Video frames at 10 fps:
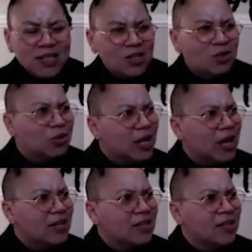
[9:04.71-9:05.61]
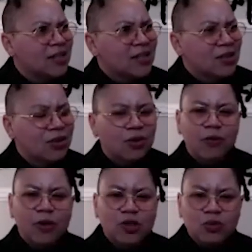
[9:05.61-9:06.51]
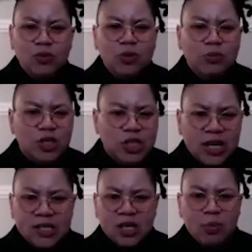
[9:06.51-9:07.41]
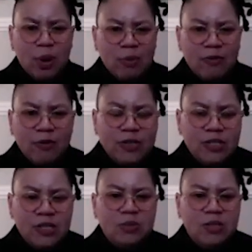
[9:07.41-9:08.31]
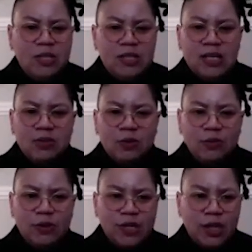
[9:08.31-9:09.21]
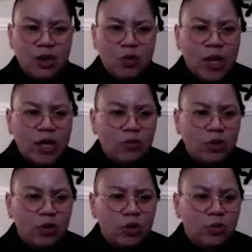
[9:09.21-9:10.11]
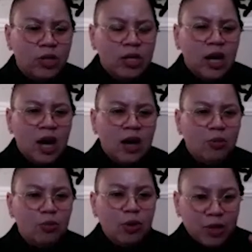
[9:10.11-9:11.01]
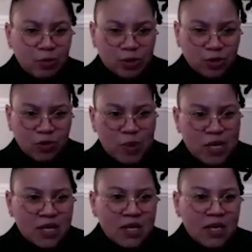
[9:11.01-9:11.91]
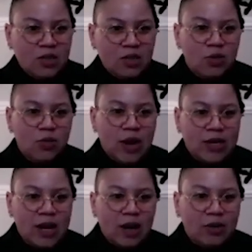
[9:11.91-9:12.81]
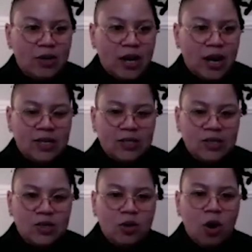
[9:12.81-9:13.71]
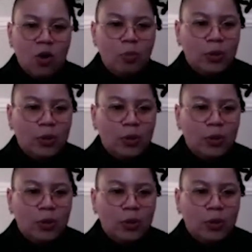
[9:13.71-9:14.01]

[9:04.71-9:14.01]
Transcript: and you were like, you know, the first room, which has our primary focus is to be successful, feels like the waiting room. The room that we're sort of peeking into right now that has, you know, hope